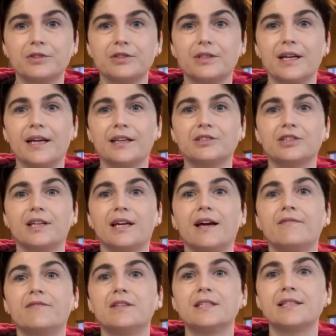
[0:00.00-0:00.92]
actually
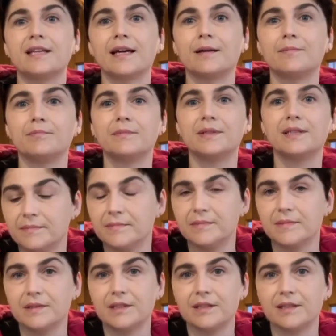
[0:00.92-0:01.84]
have this time
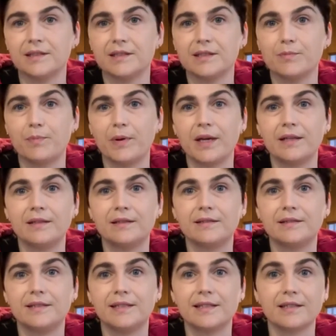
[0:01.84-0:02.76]
to spend
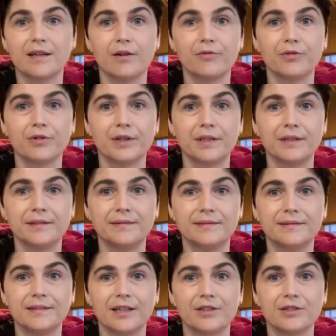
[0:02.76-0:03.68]
discovering
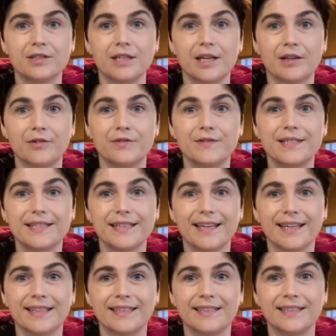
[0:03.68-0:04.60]
ourselves
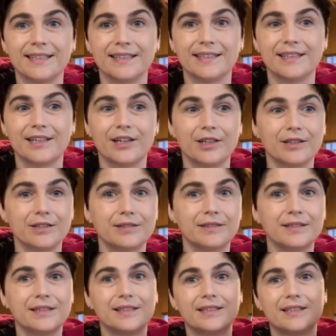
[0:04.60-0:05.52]
and our
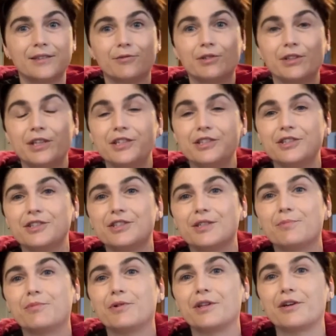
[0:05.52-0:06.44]

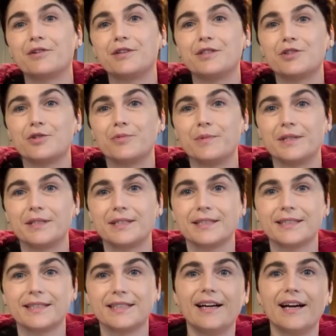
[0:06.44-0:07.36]
relationship with our instrument.
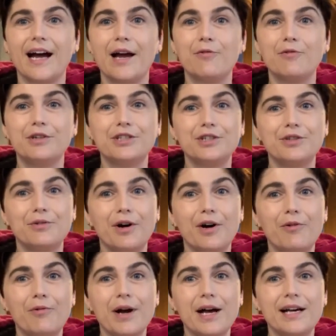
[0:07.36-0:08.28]
I wish you
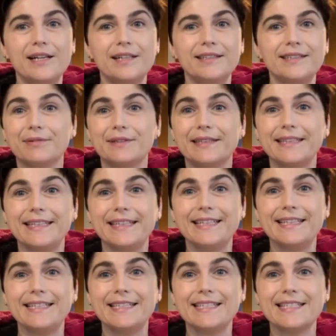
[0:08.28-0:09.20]
all well.
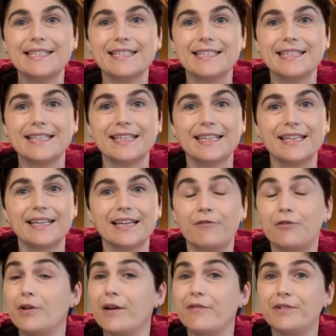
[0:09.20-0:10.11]
Please,
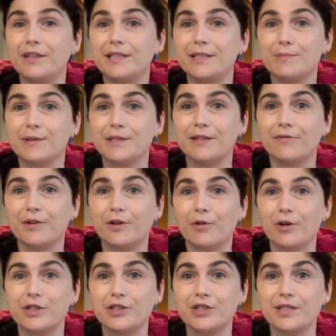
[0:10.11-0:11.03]
if you have any specific
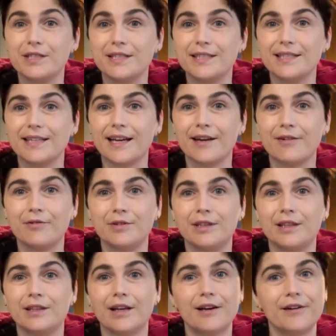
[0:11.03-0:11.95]
questions, I would
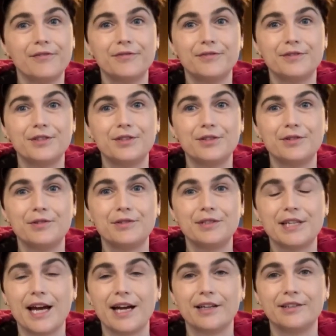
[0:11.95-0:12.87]
love to
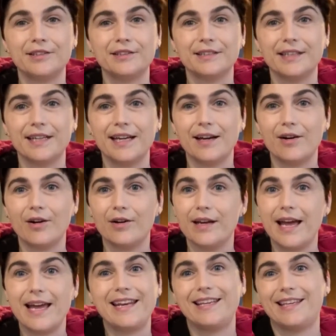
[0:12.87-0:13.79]
tackle
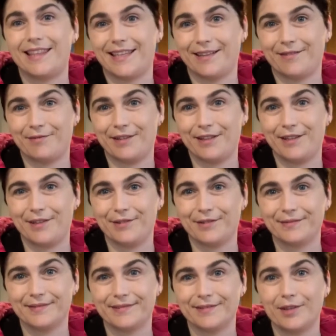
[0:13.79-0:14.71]
anything with you,
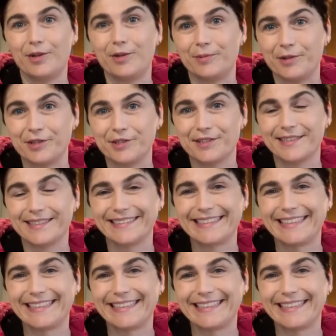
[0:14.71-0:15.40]
almost.